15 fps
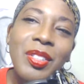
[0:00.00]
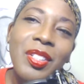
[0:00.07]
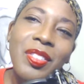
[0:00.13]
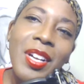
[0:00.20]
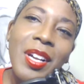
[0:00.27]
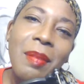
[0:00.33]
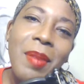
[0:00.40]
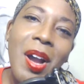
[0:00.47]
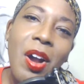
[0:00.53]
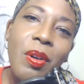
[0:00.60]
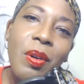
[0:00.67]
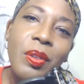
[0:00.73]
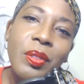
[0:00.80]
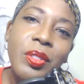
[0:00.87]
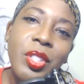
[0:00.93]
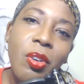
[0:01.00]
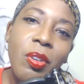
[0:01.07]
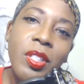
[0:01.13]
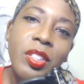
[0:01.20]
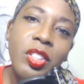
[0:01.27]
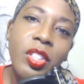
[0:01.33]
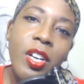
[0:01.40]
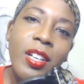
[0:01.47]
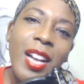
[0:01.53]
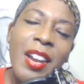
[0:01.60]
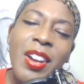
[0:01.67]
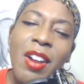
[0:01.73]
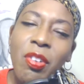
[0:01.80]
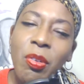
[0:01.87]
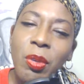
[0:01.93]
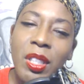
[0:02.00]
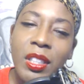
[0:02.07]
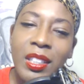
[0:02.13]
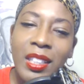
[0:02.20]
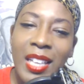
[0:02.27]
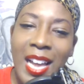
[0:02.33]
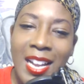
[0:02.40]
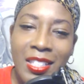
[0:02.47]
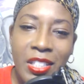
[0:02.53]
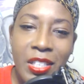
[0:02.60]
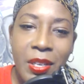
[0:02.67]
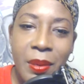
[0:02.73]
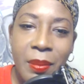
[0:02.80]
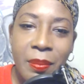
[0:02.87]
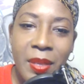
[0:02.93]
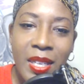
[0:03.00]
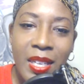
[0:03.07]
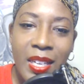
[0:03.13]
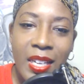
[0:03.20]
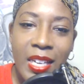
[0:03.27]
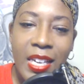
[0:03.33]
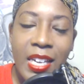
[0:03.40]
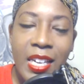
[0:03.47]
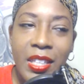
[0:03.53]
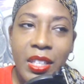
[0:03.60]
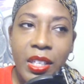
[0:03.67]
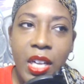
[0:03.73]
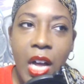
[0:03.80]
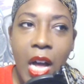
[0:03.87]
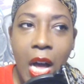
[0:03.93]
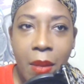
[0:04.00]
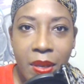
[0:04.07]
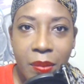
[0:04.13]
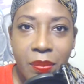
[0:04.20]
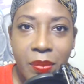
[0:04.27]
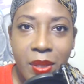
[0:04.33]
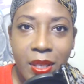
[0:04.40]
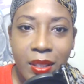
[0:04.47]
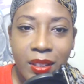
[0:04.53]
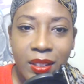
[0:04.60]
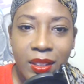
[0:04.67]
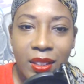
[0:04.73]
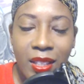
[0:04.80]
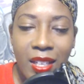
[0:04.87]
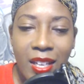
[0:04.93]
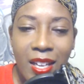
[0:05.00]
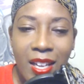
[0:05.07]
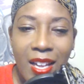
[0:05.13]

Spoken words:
the thing about Tony Stark, I never really liked him in the comic books